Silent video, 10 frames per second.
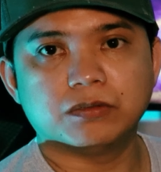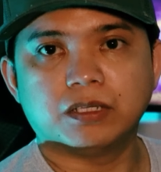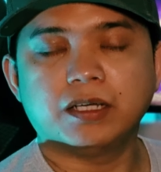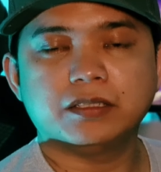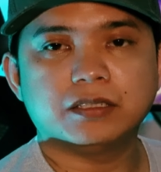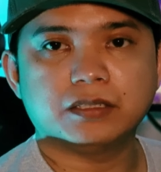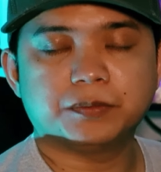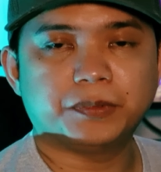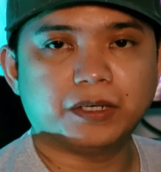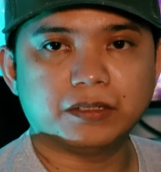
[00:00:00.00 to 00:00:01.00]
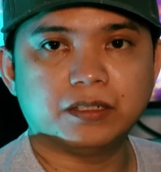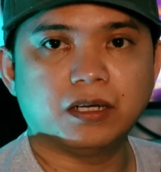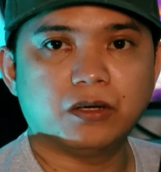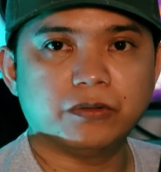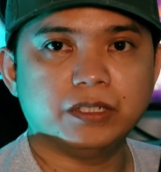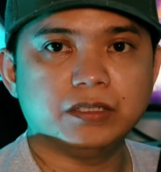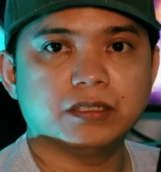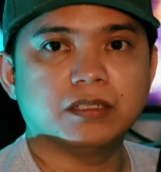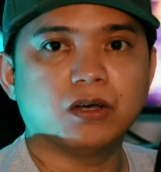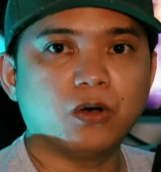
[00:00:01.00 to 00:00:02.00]
Line 6 Pod Go is
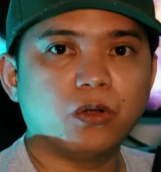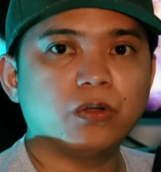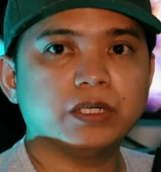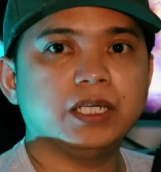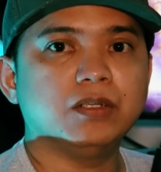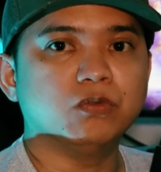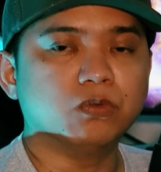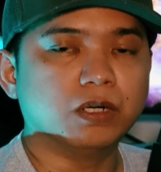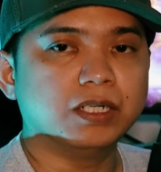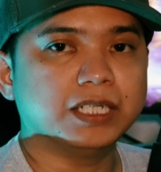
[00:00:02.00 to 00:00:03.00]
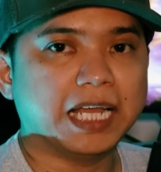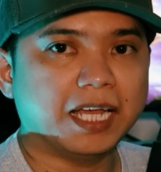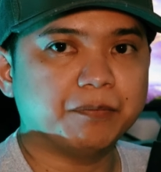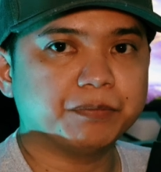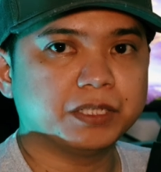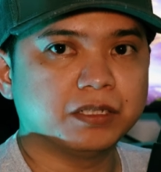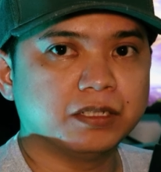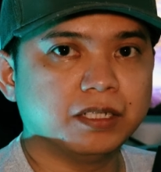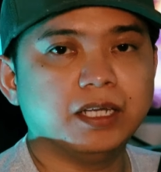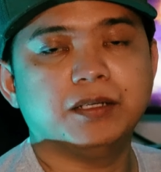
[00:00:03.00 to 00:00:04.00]
an all-in-one amp
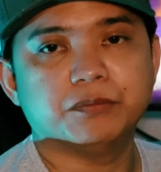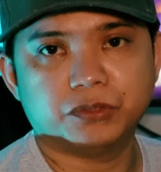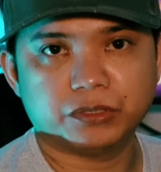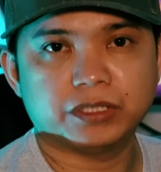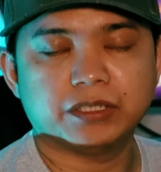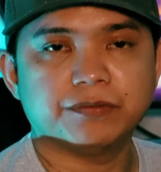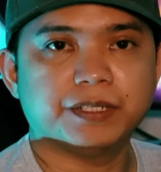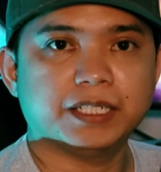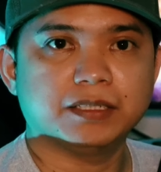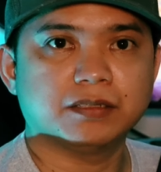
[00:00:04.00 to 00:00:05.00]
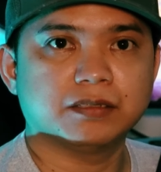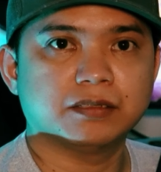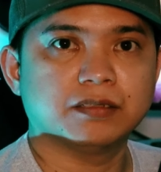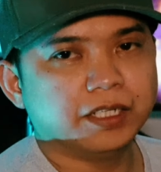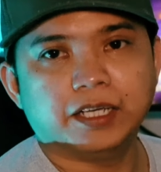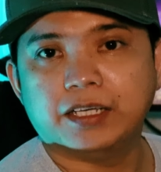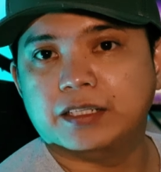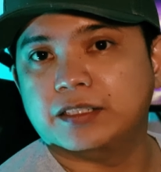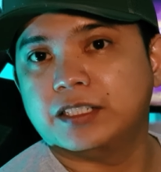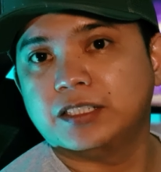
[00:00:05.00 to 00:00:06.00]
and multi-effects.
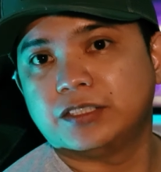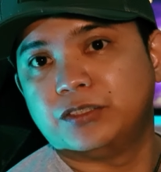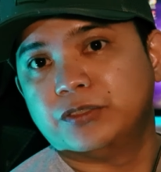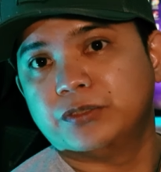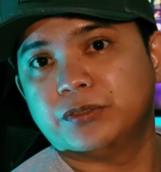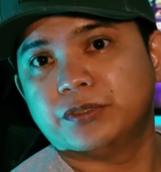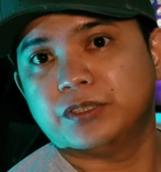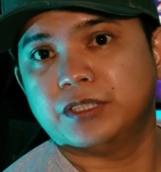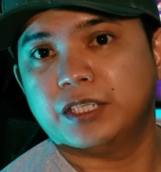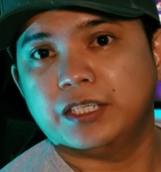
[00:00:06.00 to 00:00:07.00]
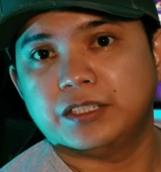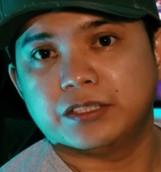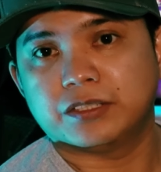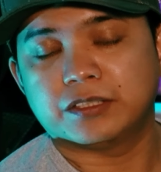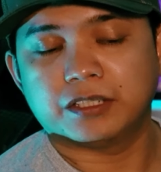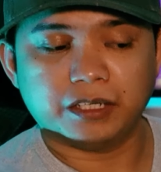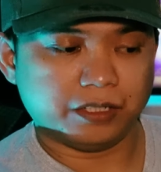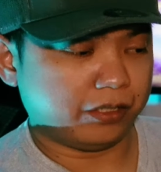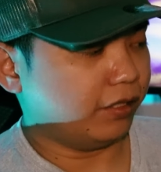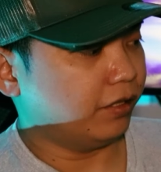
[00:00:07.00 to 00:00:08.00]
And this dude is
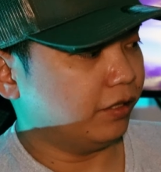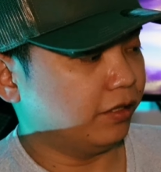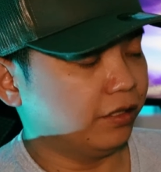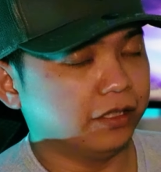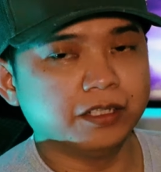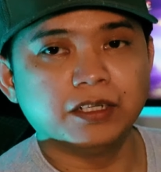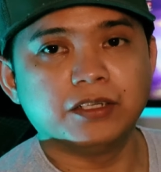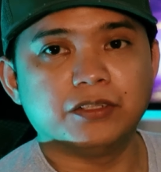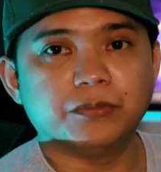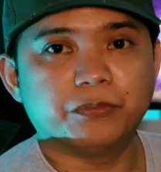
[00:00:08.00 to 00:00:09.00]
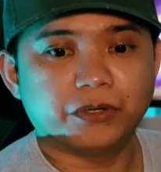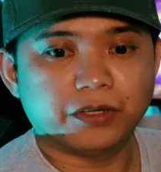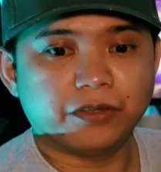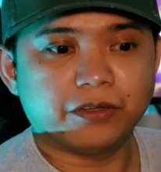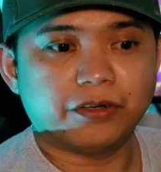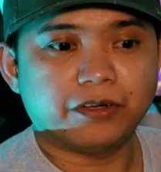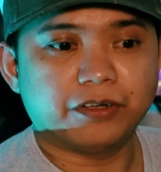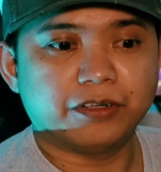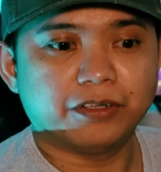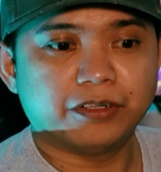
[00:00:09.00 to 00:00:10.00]
like the
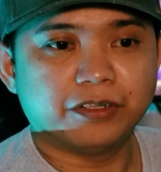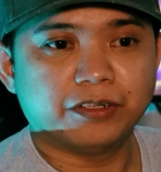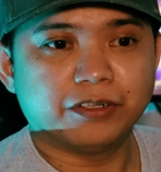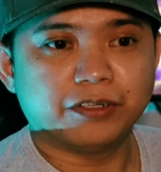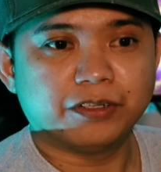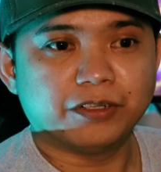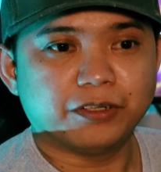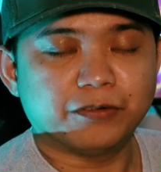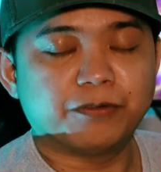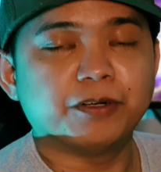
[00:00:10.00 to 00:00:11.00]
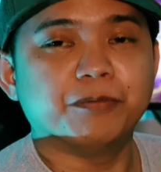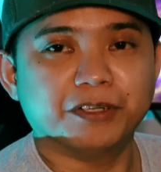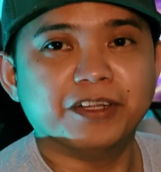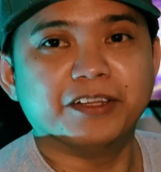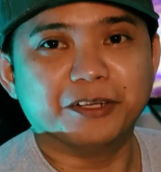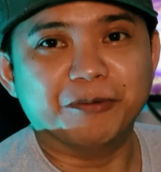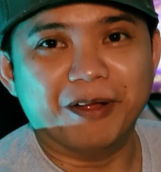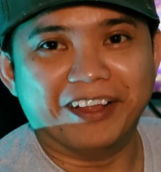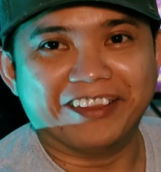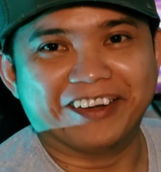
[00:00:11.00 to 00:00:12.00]
brother from another
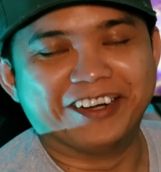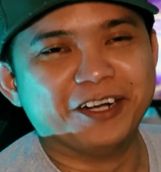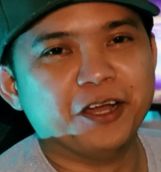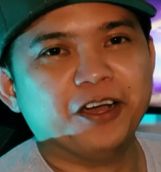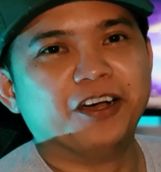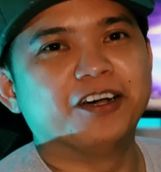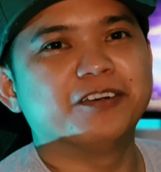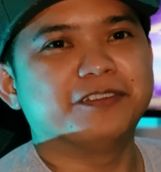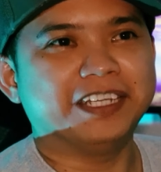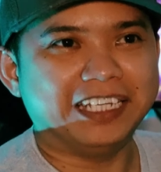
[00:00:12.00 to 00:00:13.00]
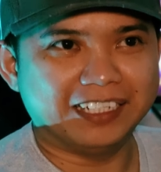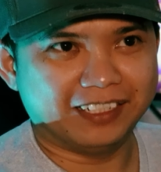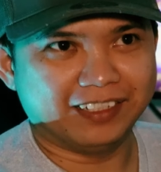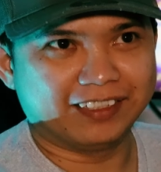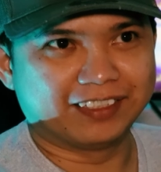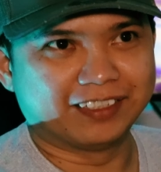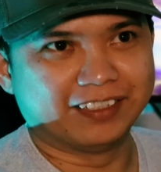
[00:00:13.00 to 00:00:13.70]
mother of Helix